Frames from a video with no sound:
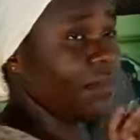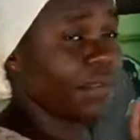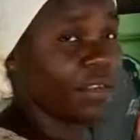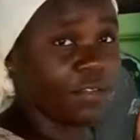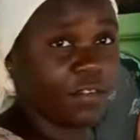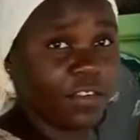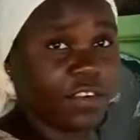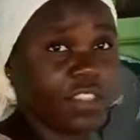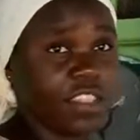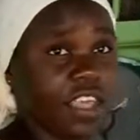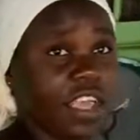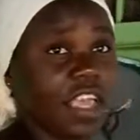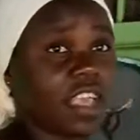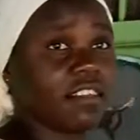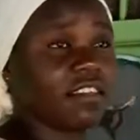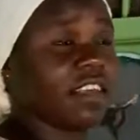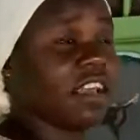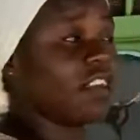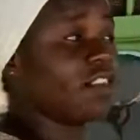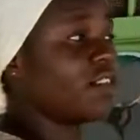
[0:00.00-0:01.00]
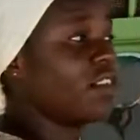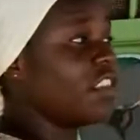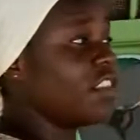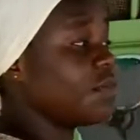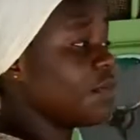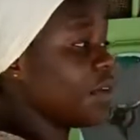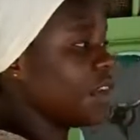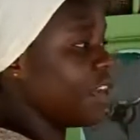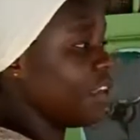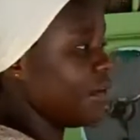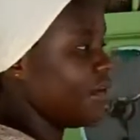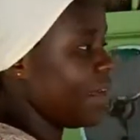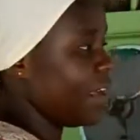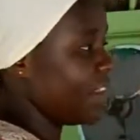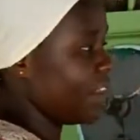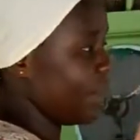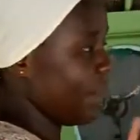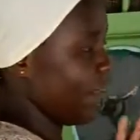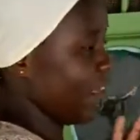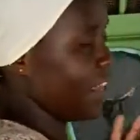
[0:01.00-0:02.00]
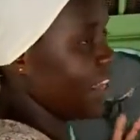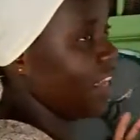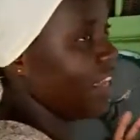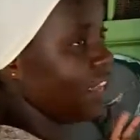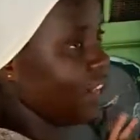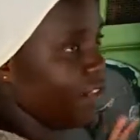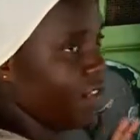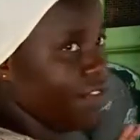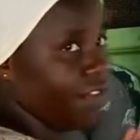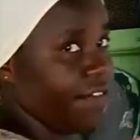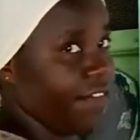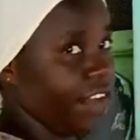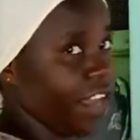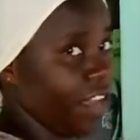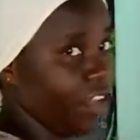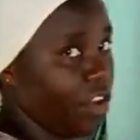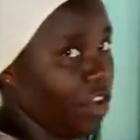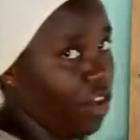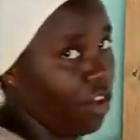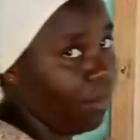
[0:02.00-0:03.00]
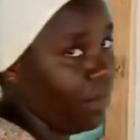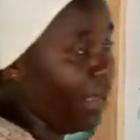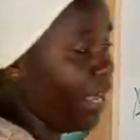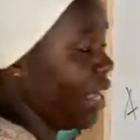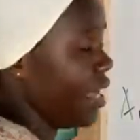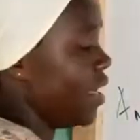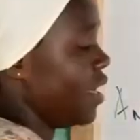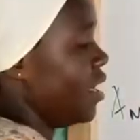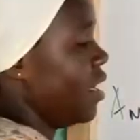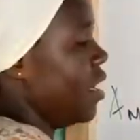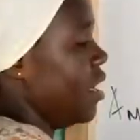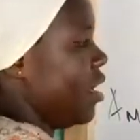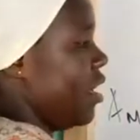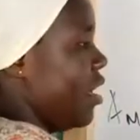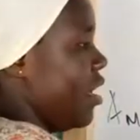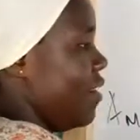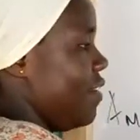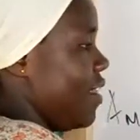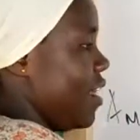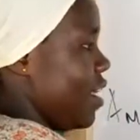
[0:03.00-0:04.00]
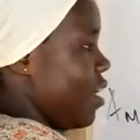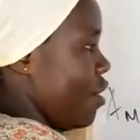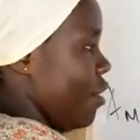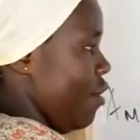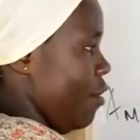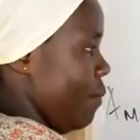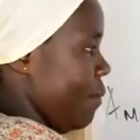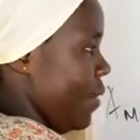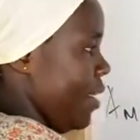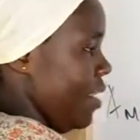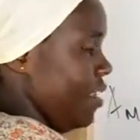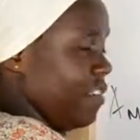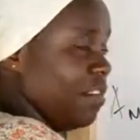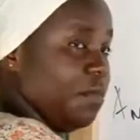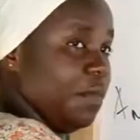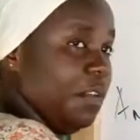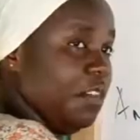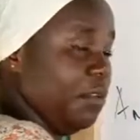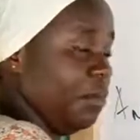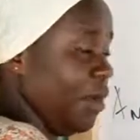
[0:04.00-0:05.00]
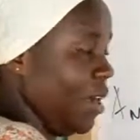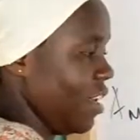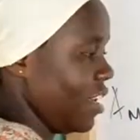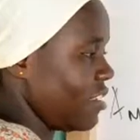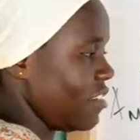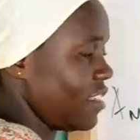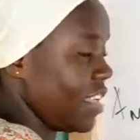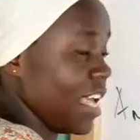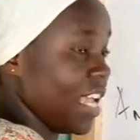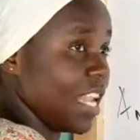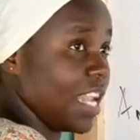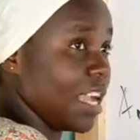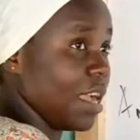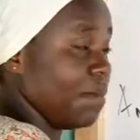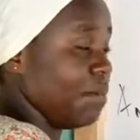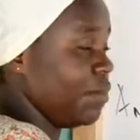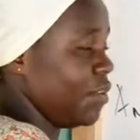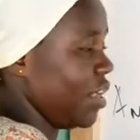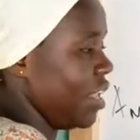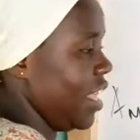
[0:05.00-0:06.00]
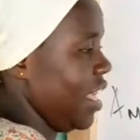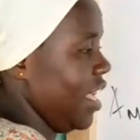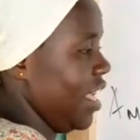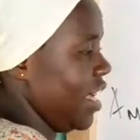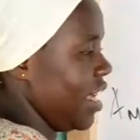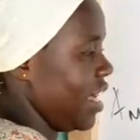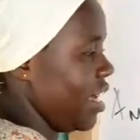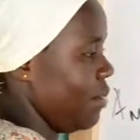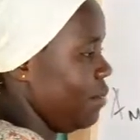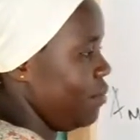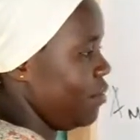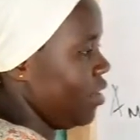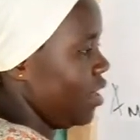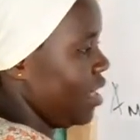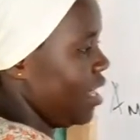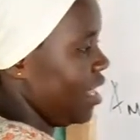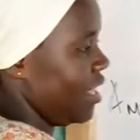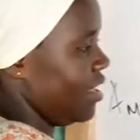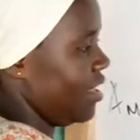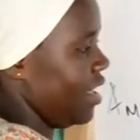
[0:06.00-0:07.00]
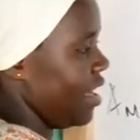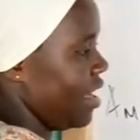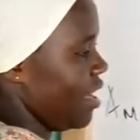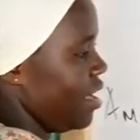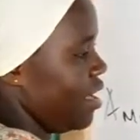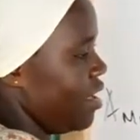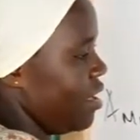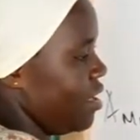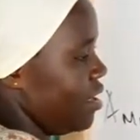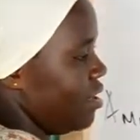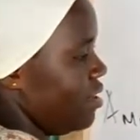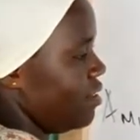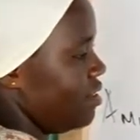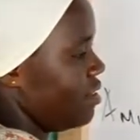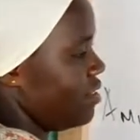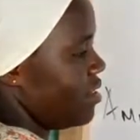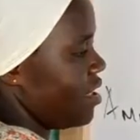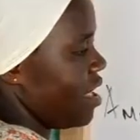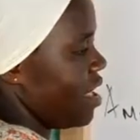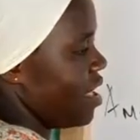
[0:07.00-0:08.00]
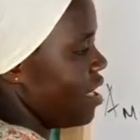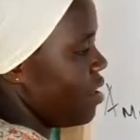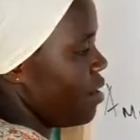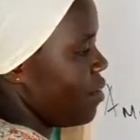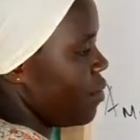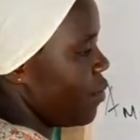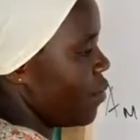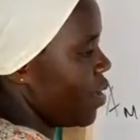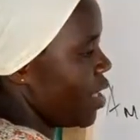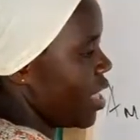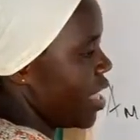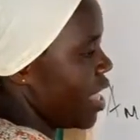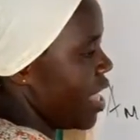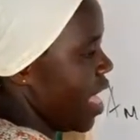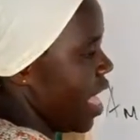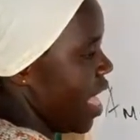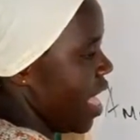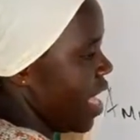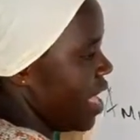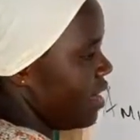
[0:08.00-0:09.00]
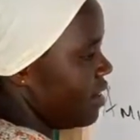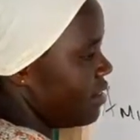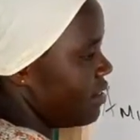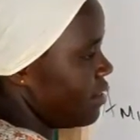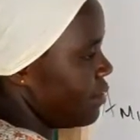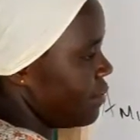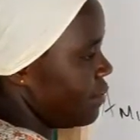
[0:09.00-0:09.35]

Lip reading: before the exact word spoken by a speaker, you have a comma, and then opening speech marks and capital letter. We say we ate